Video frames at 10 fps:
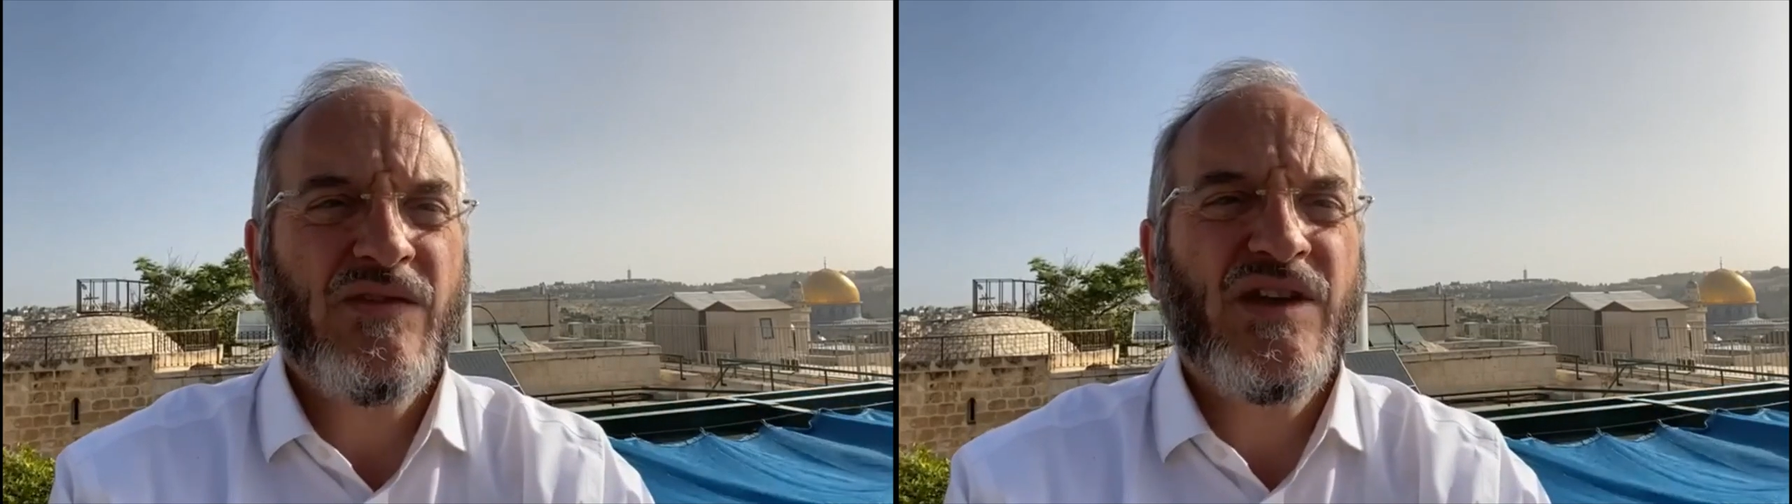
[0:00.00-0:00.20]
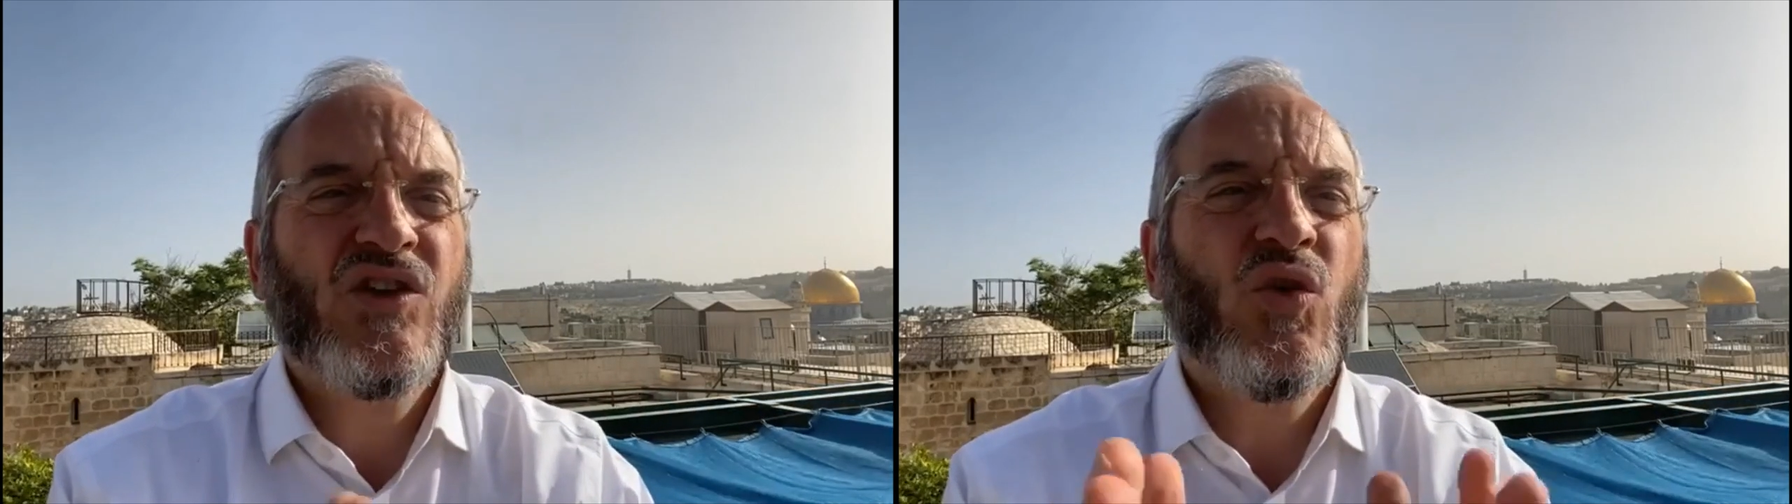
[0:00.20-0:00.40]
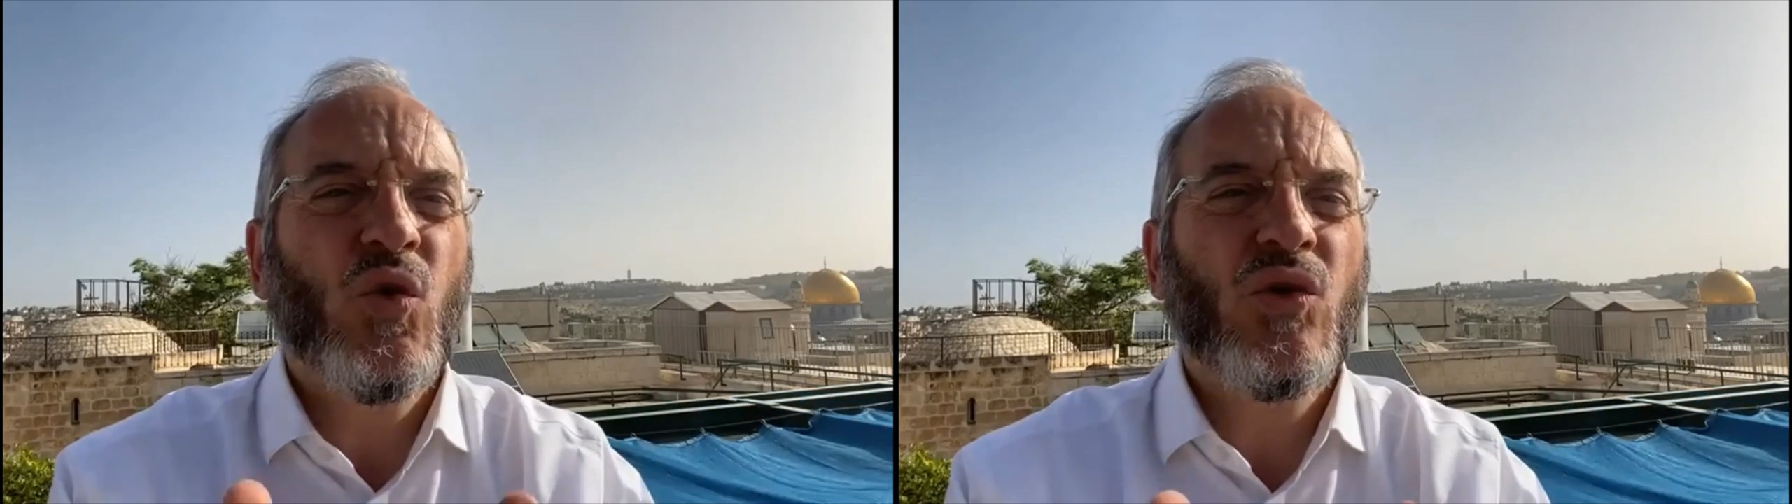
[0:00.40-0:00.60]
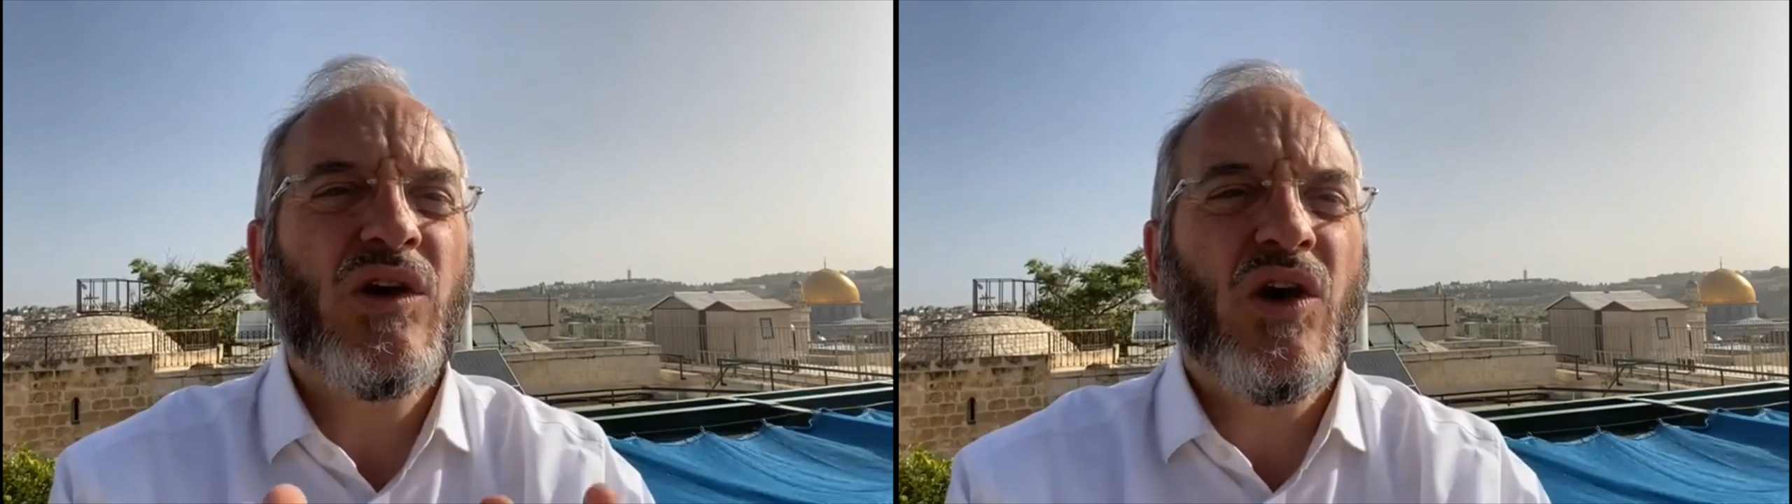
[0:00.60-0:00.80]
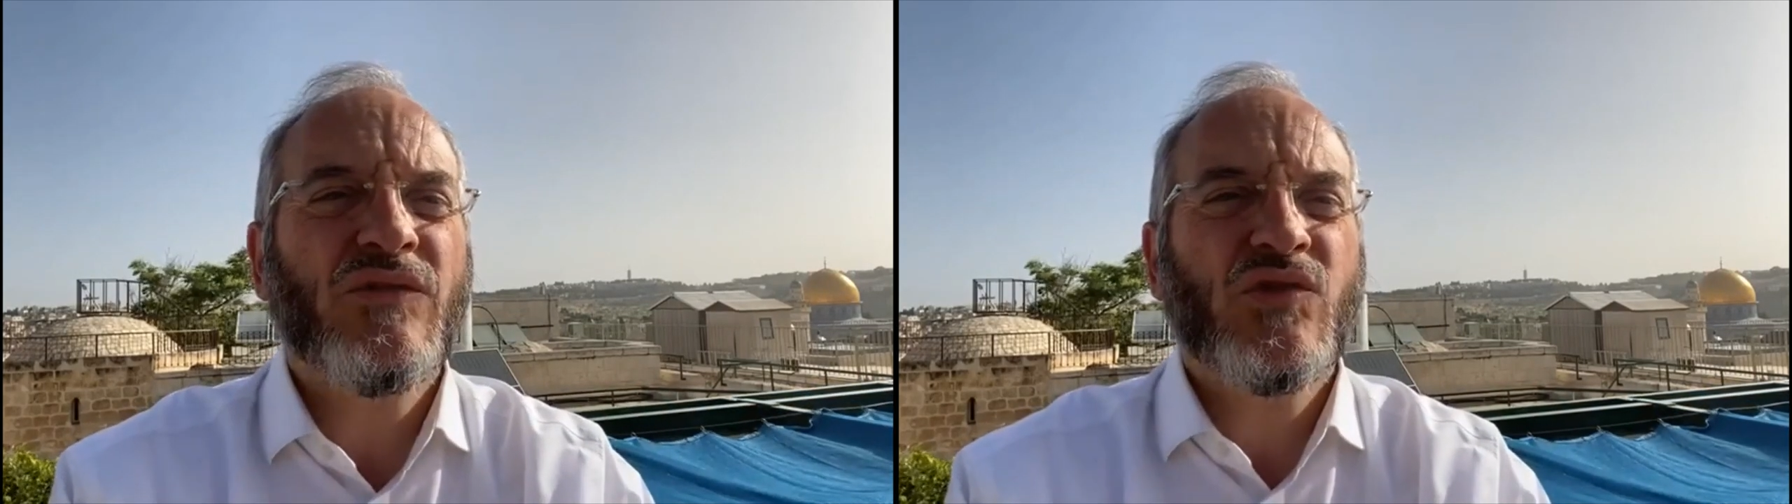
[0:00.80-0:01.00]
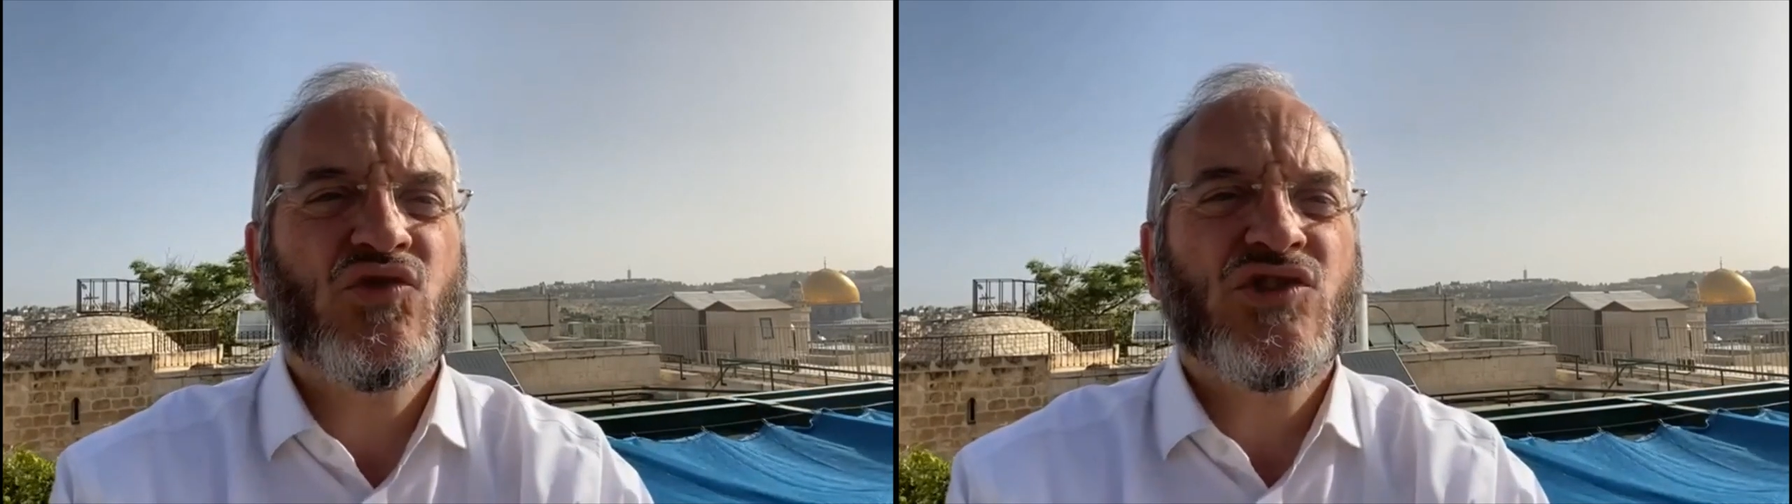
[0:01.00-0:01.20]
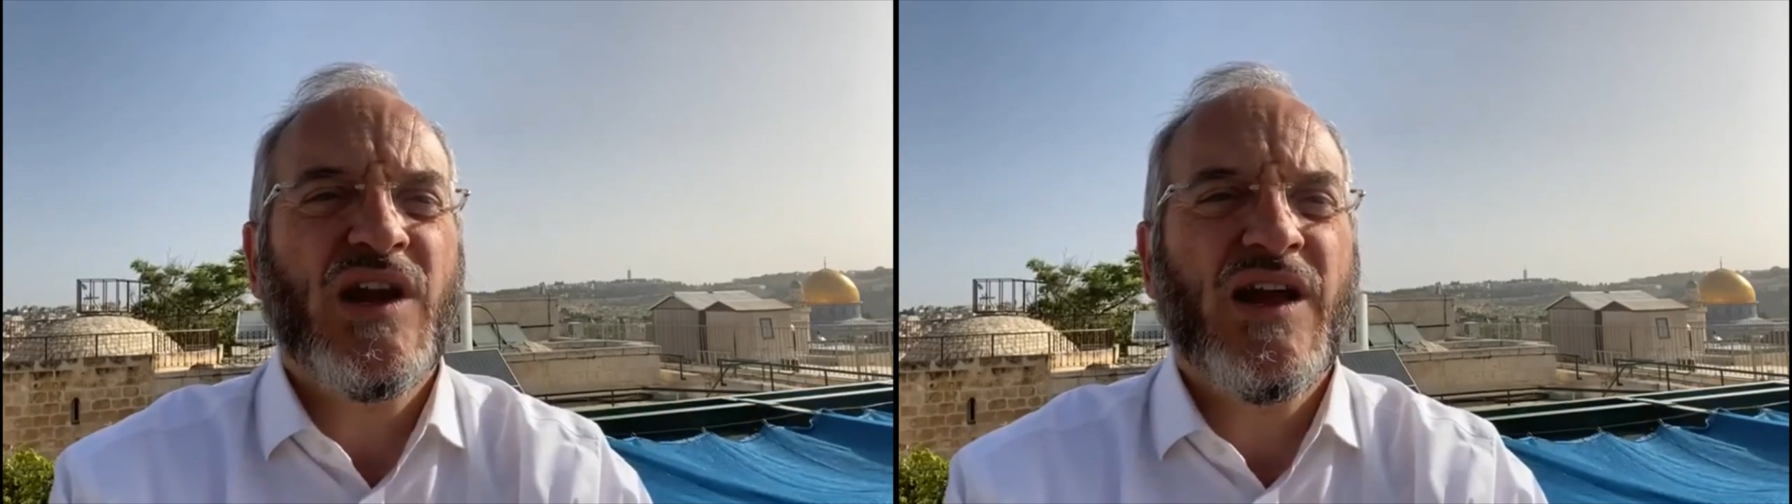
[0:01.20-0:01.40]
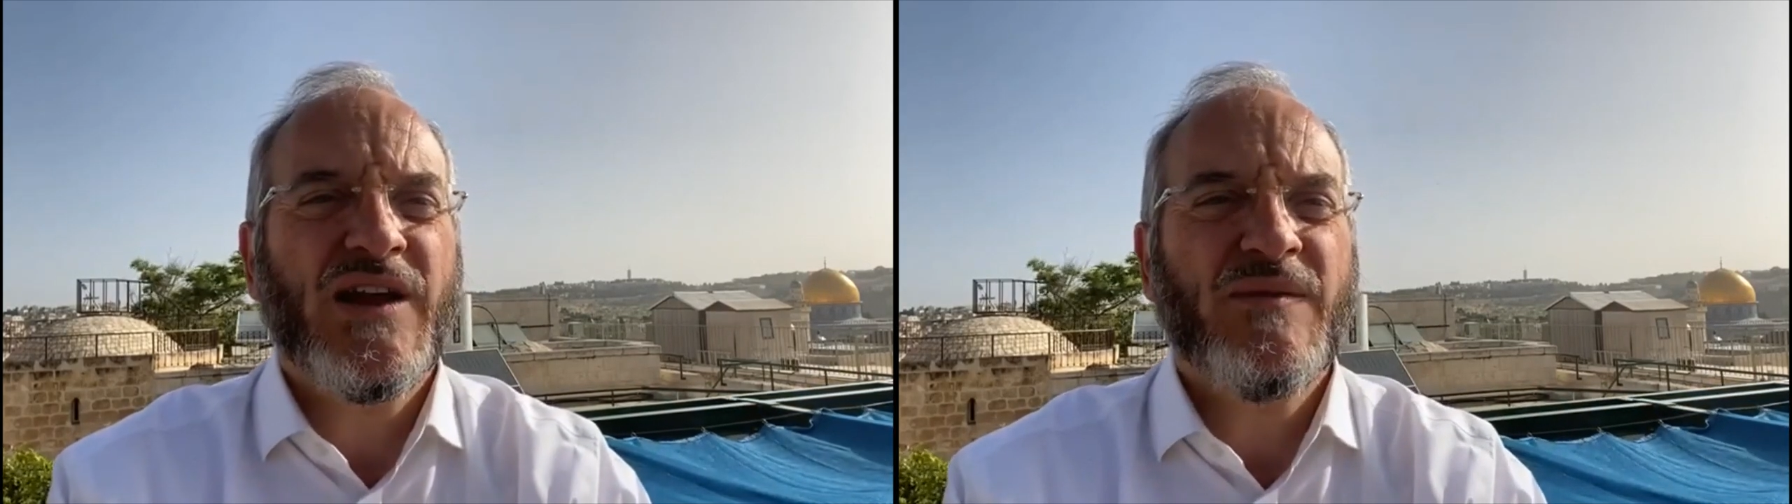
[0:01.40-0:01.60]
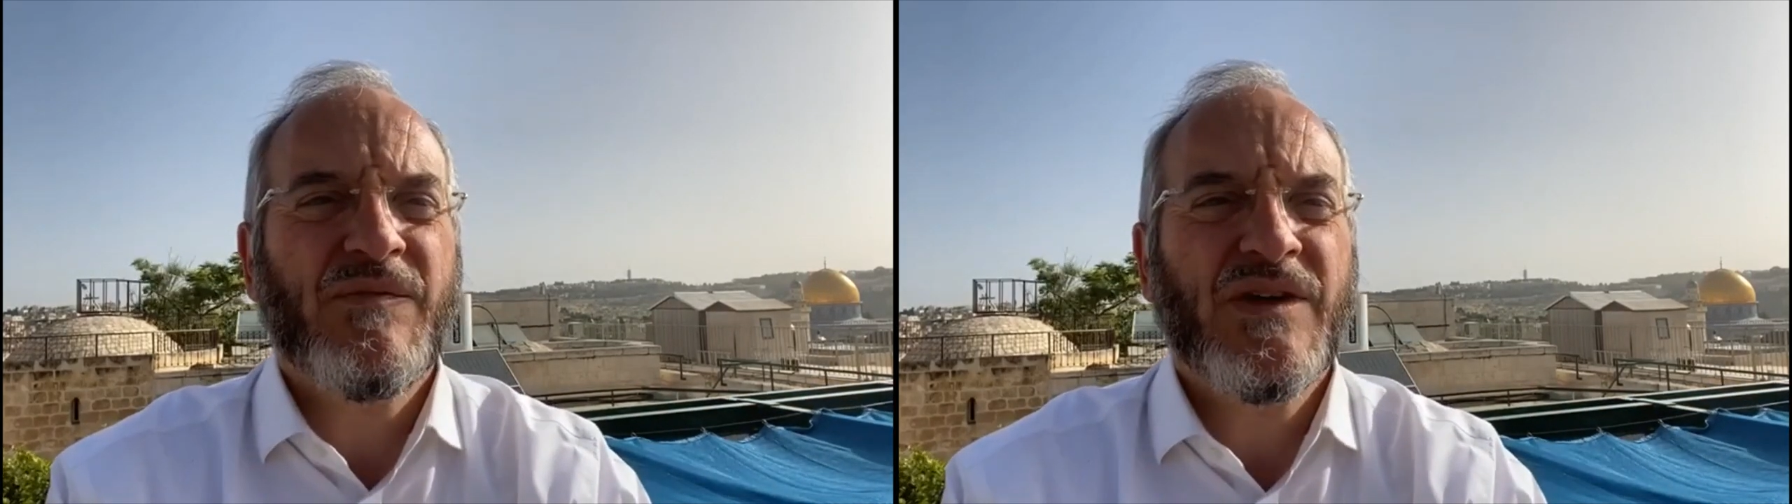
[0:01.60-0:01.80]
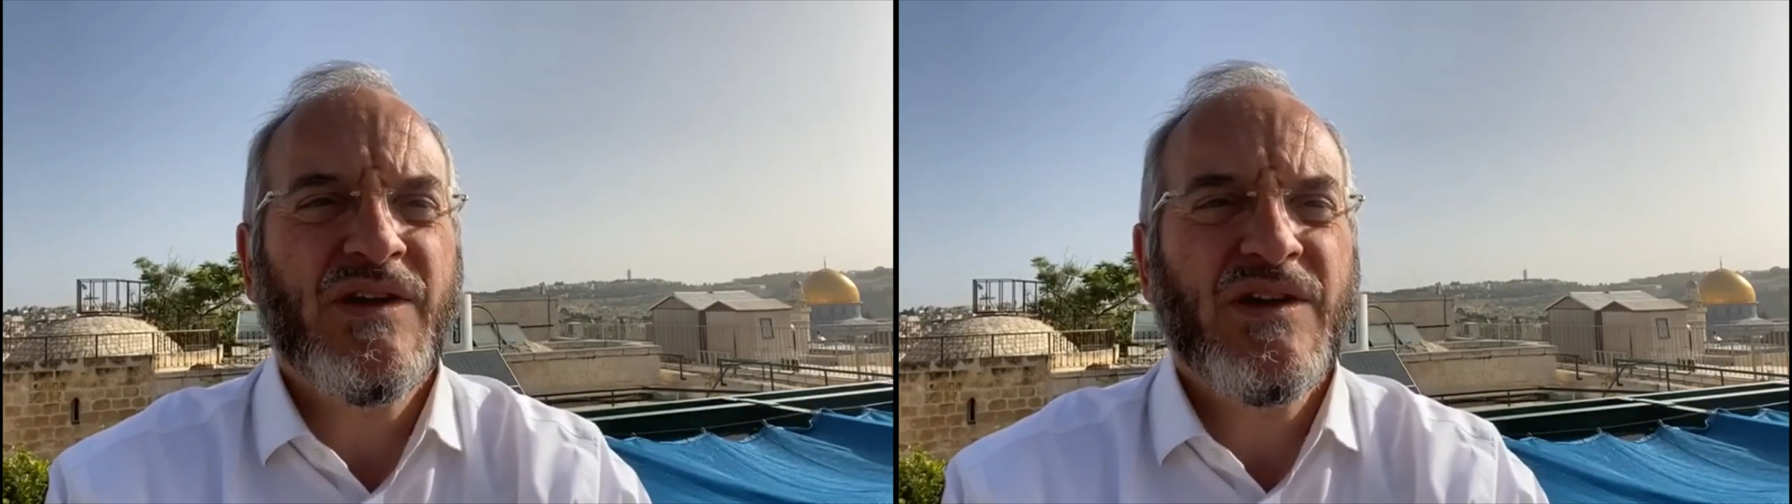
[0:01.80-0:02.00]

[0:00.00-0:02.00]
the call of Yerushalayim